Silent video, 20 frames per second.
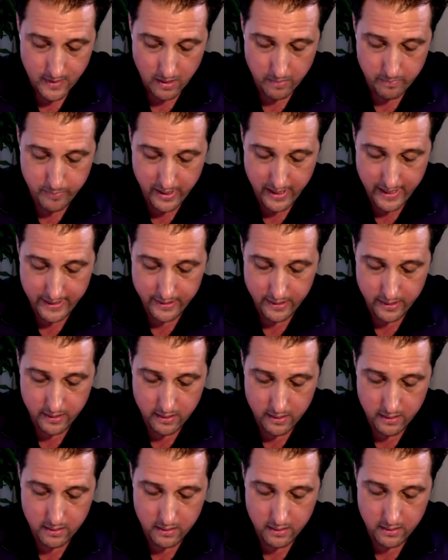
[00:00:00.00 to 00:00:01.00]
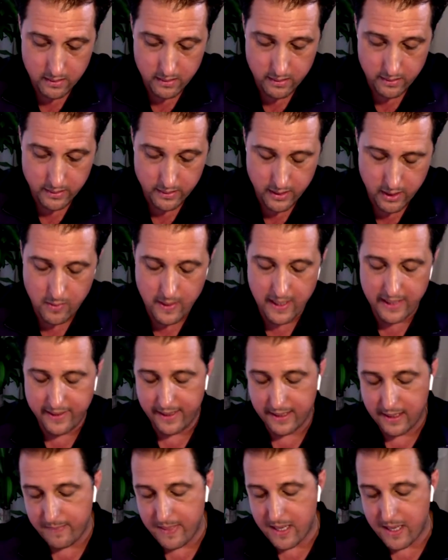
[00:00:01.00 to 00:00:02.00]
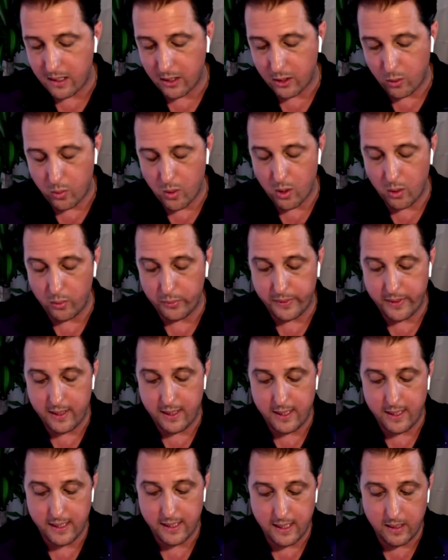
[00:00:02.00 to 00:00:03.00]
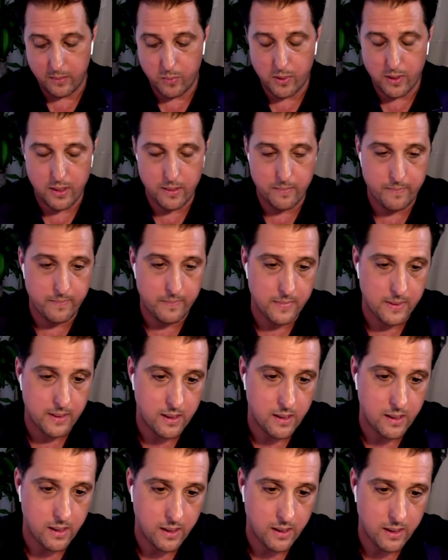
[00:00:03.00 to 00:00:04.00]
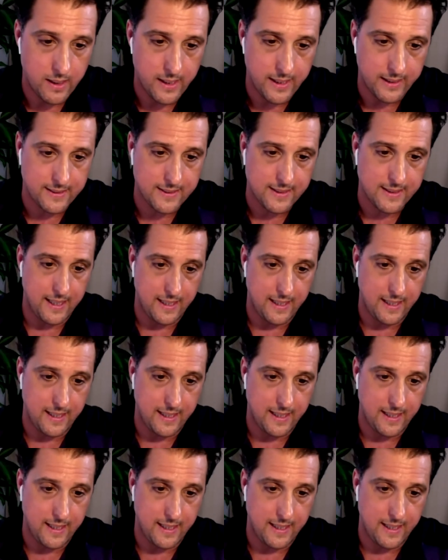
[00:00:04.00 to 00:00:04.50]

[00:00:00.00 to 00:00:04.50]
But you know, I think about a quote that Ibram X.